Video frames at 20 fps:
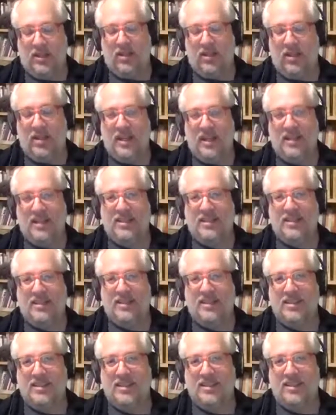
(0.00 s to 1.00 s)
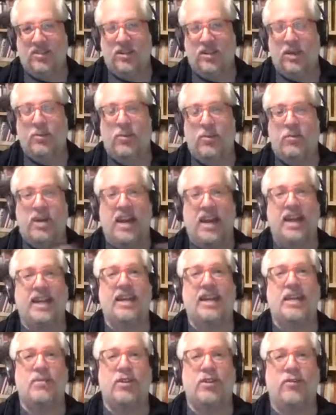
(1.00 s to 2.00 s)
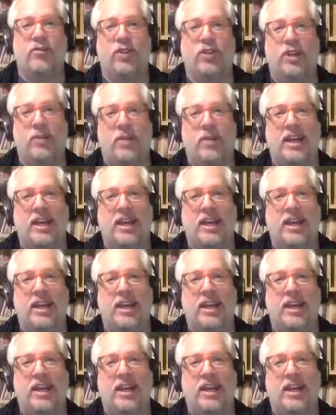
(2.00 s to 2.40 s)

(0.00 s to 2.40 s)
like to talk about my academic freedom.